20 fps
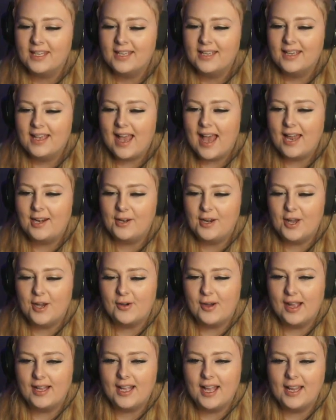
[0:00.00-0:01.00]
I don't know.
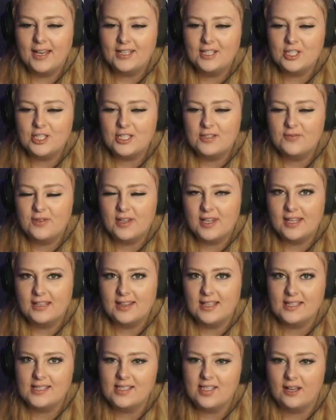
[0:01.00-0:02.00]
I kind of just feel like
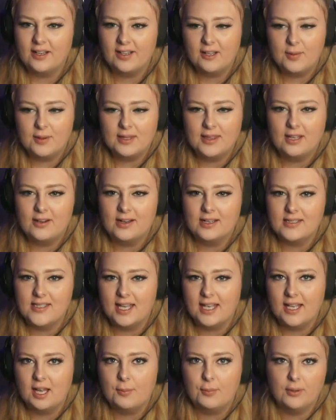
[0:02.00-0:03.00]
they stuck him in there as
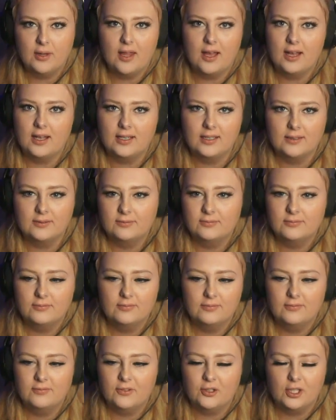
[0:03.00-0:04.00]
like a plug
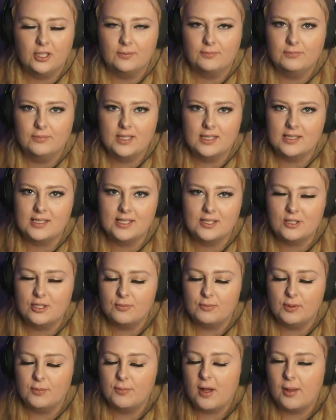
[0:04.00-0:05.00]
for because he's
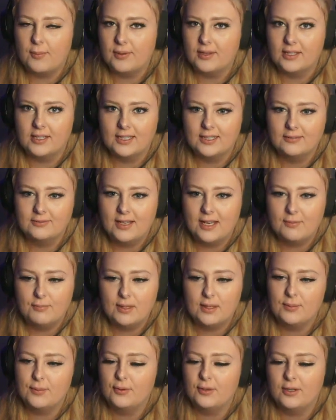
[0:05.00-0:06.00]
super popular and
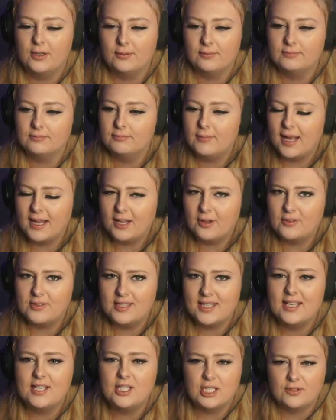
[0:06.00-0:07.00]
people are might go
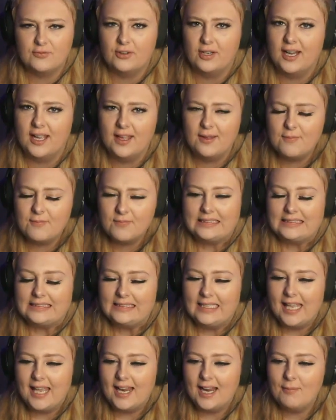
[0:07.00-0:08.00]
see it just for him.
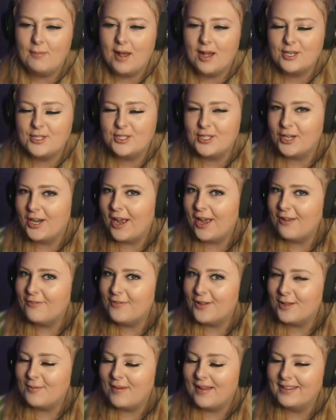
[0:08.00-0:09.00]
And I'm not sure how I
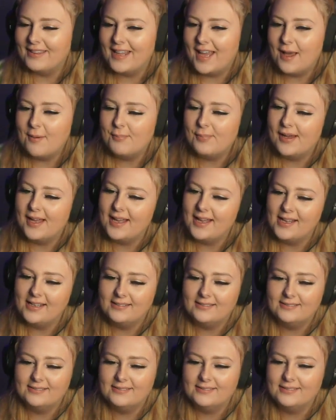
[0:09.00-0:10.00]
feel about that, but
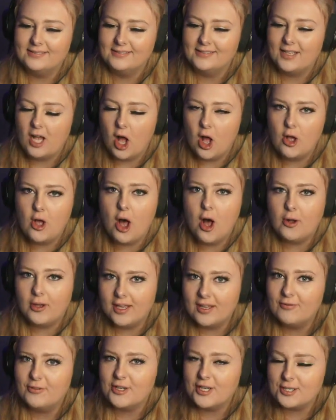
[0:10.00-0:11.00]
I'll, I'll
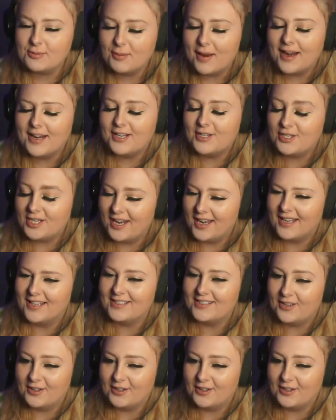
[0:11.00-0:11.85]
give Chris Pratt a chance.